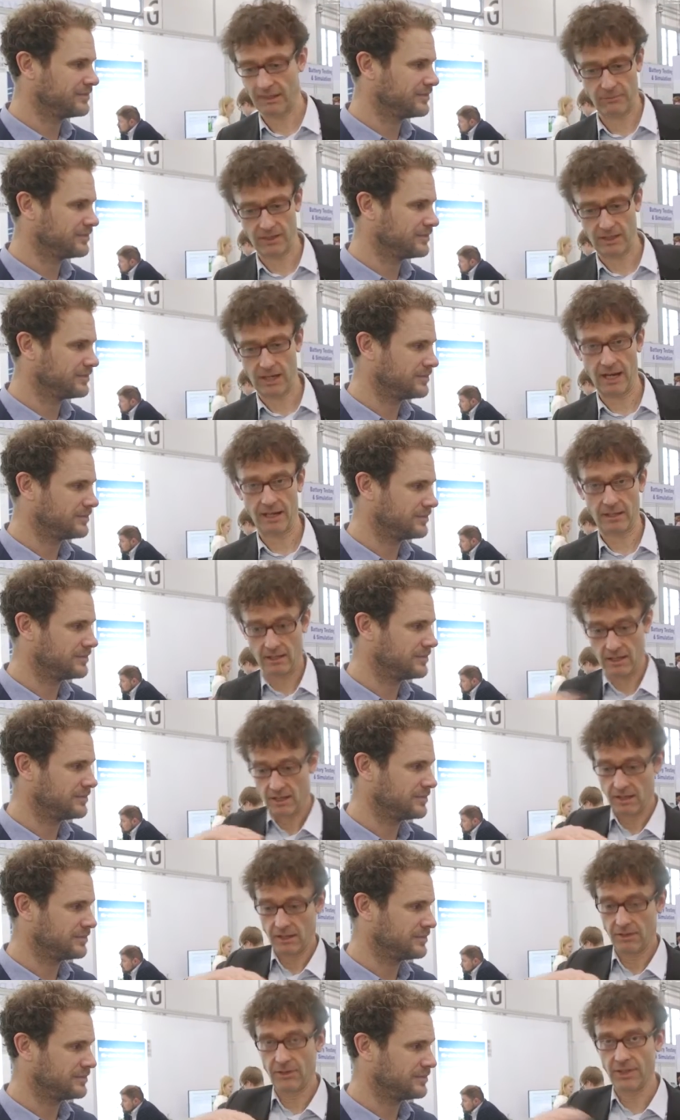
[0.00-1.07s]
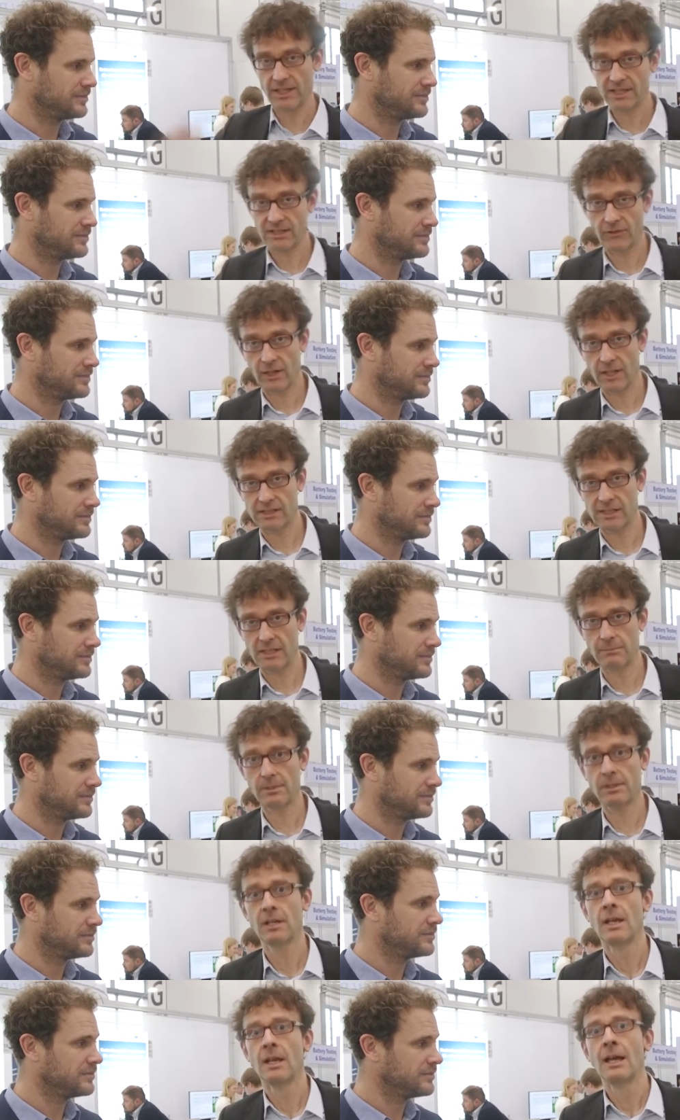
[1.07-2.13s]
Speaker 1: something like this, for
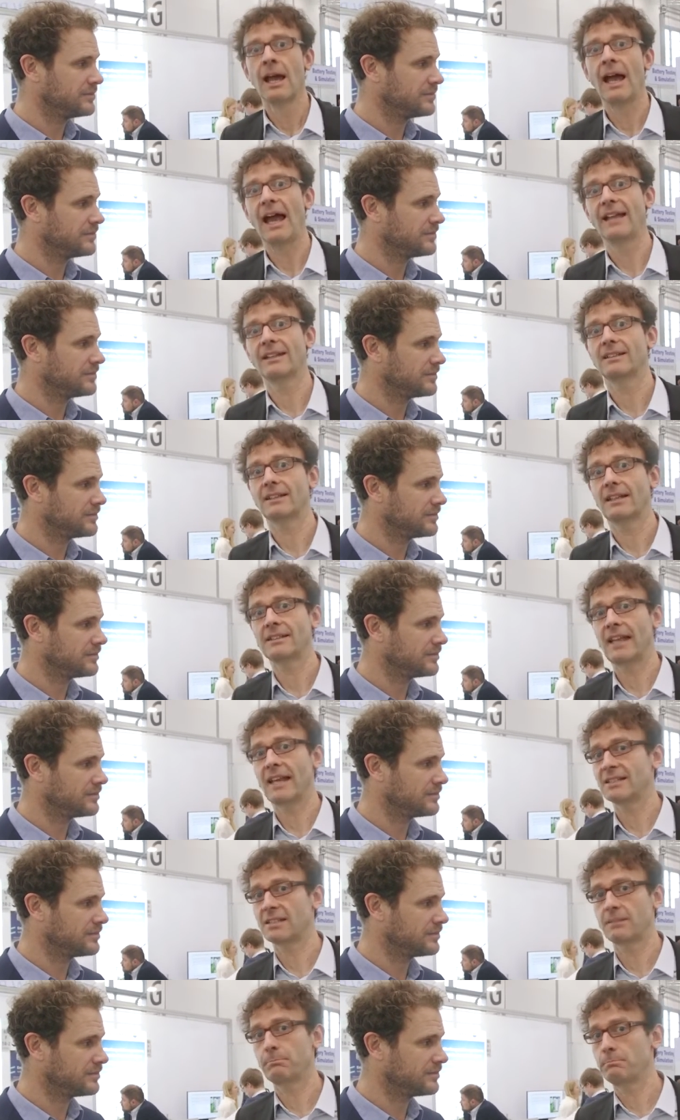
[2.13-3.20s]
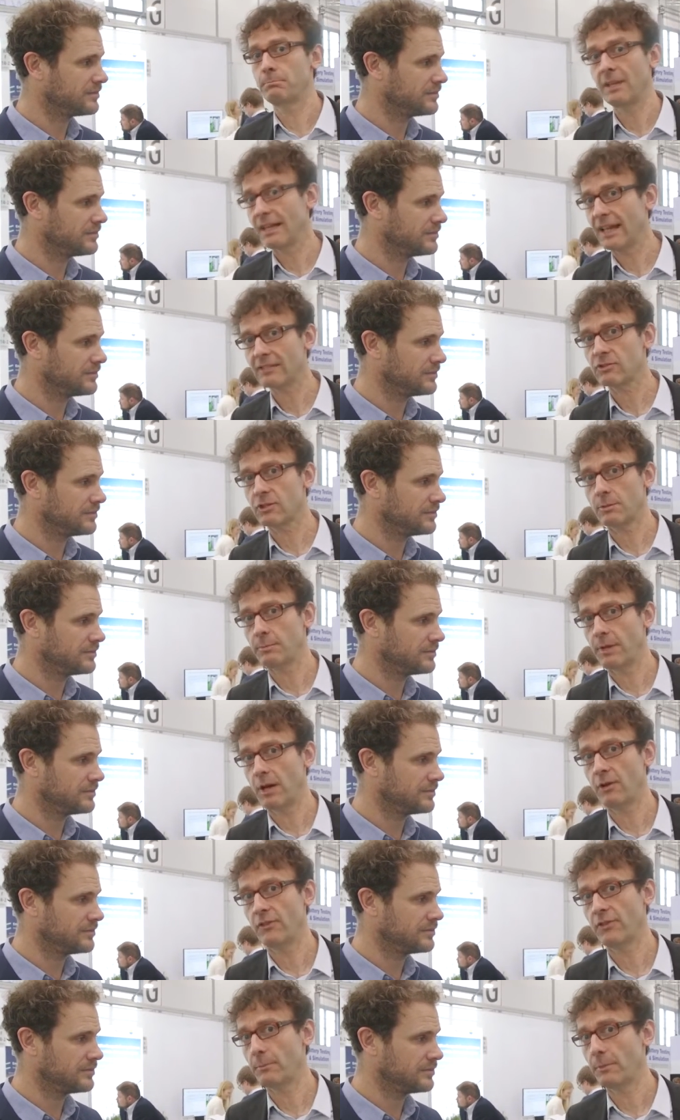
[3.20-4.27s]
example, and it has an electrical
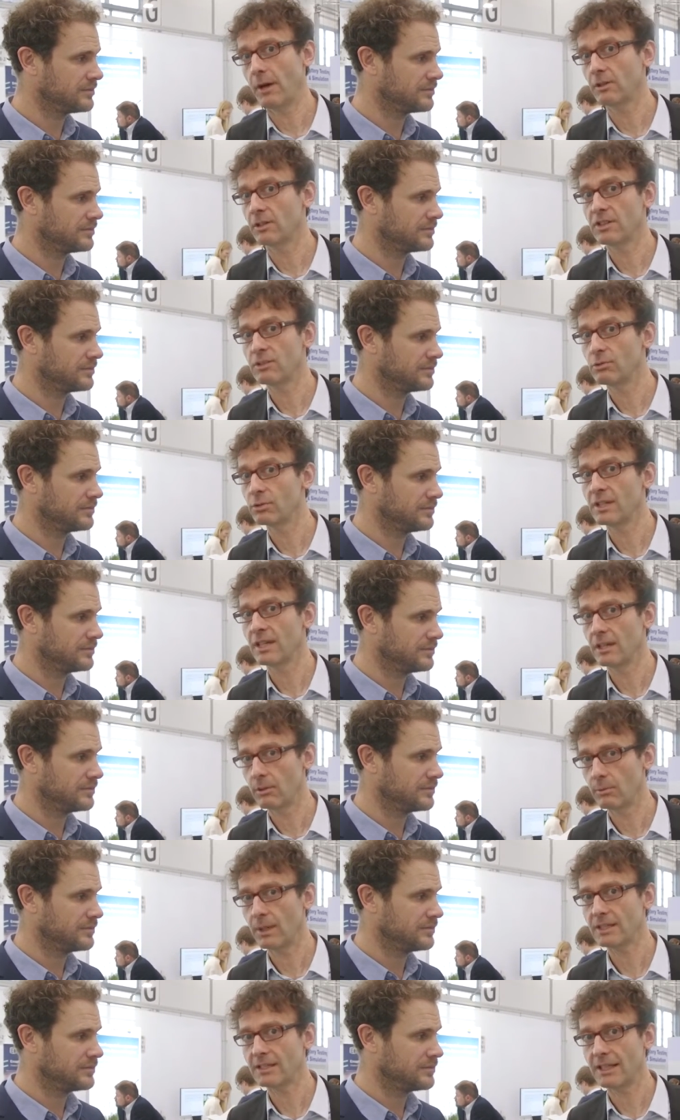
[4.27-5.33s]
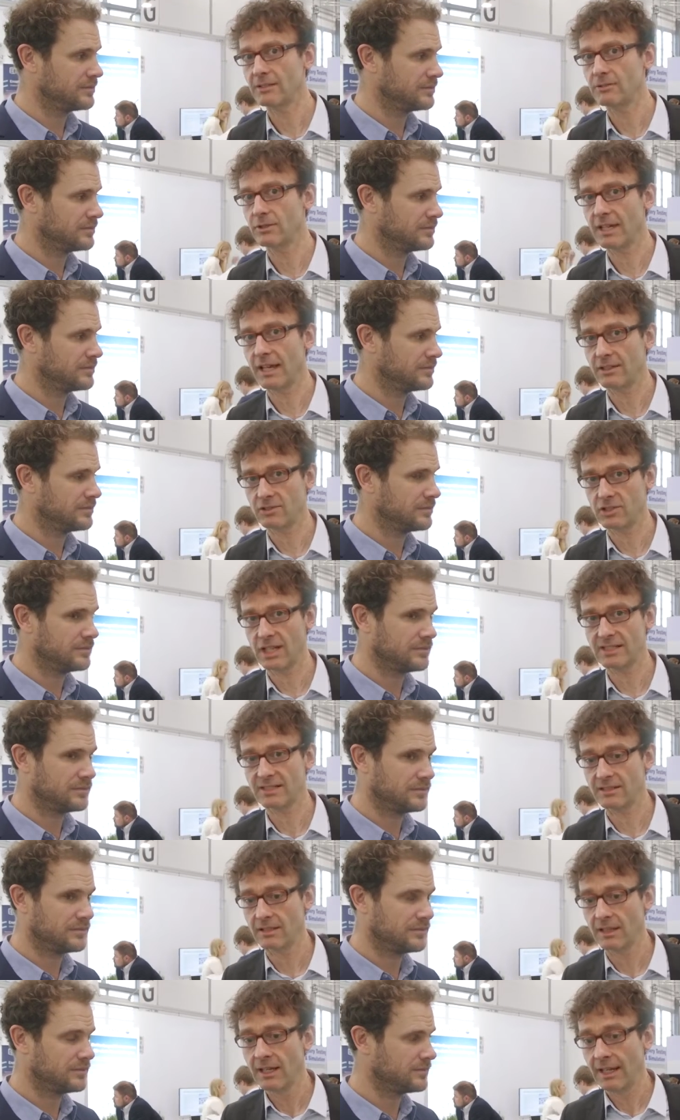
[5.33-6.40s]
power of about two kilowatt, and you can
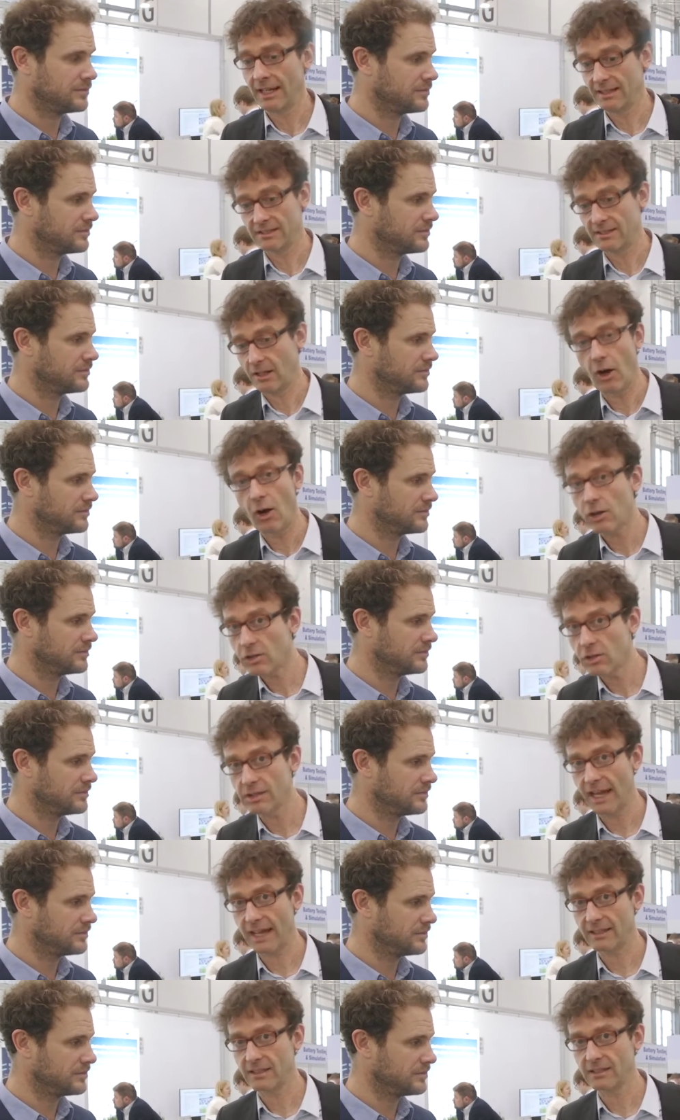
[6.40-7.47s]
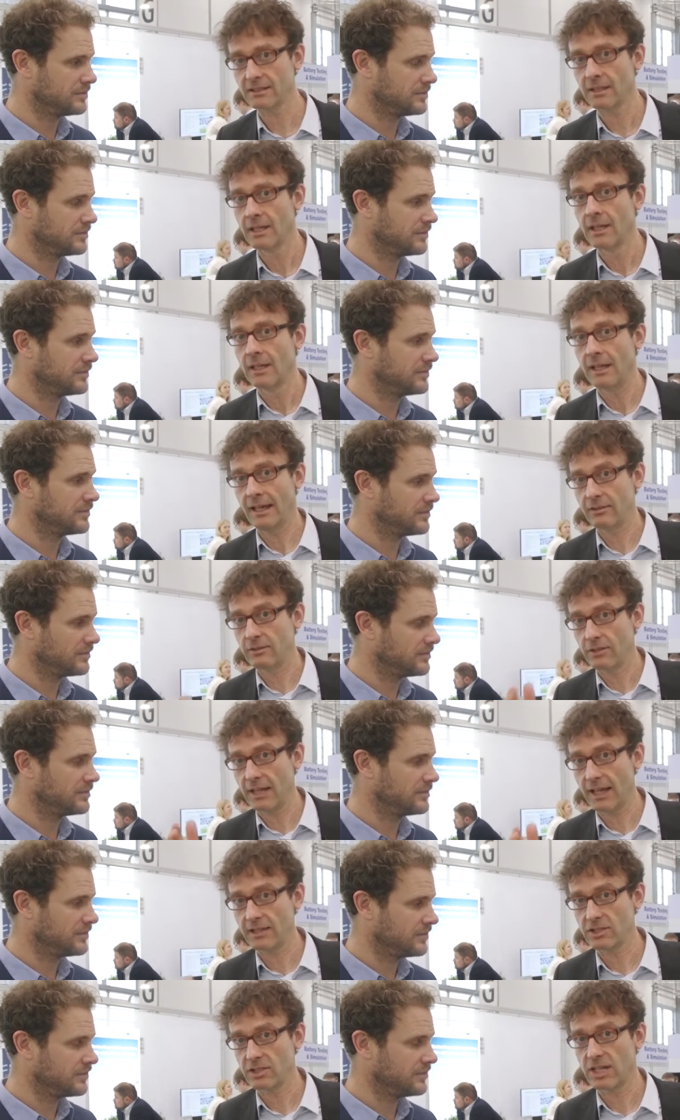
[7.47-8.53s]
just, it's all connected, and you
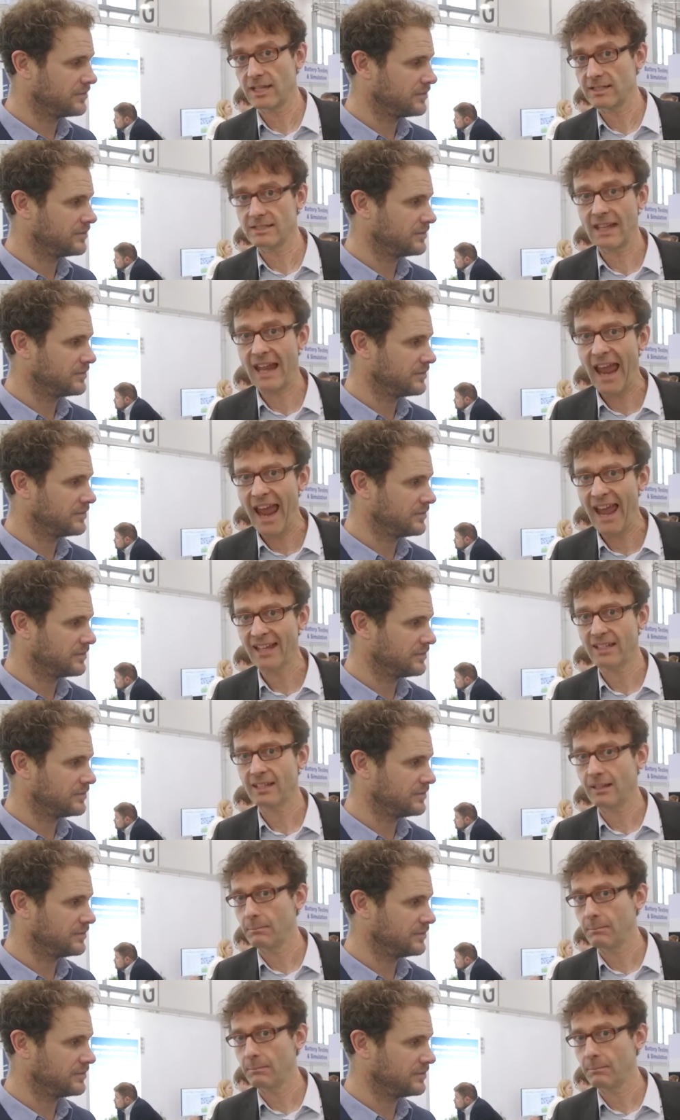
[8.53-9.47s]
can just add